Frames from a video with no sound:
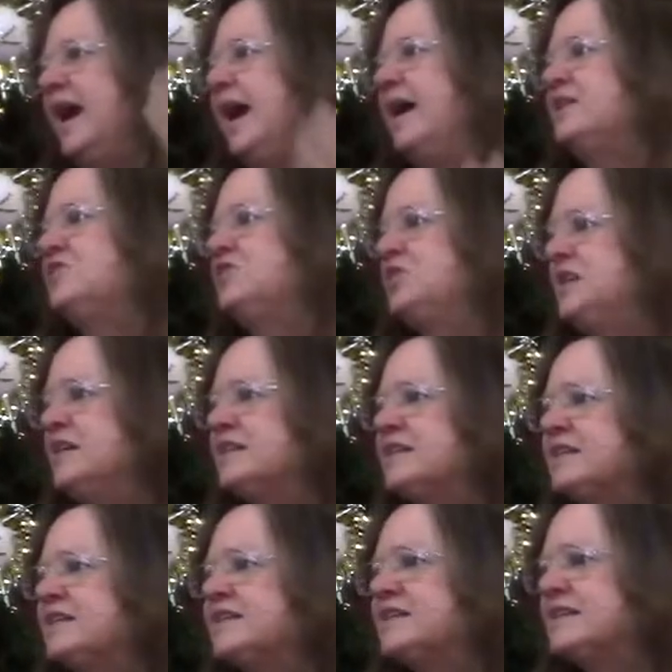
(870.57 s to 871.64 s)
and
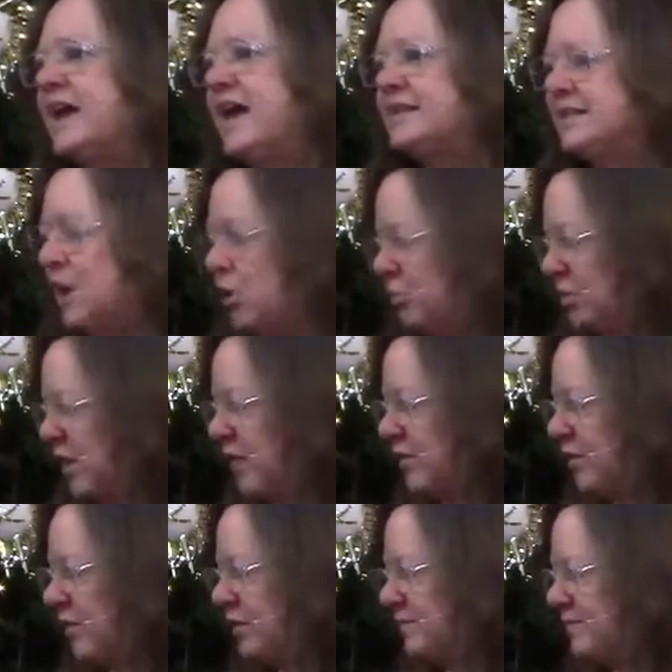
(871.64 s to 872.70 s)
Jesus as our
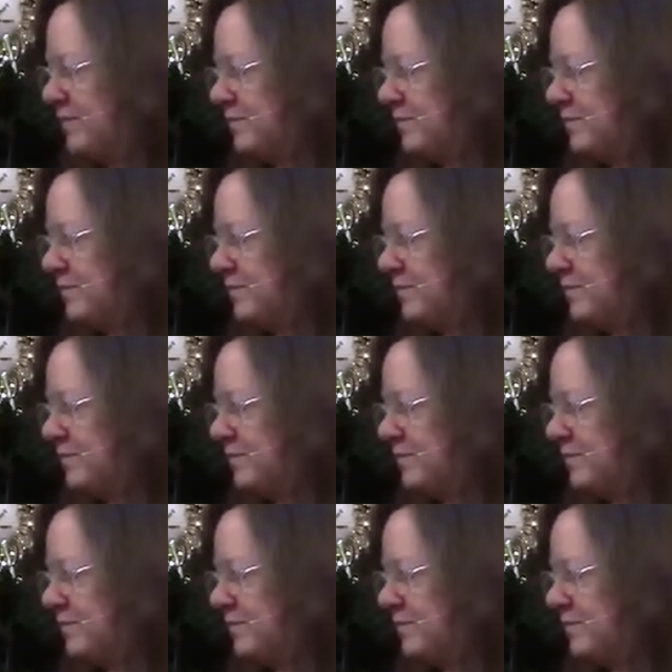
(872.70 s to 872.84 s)
brother.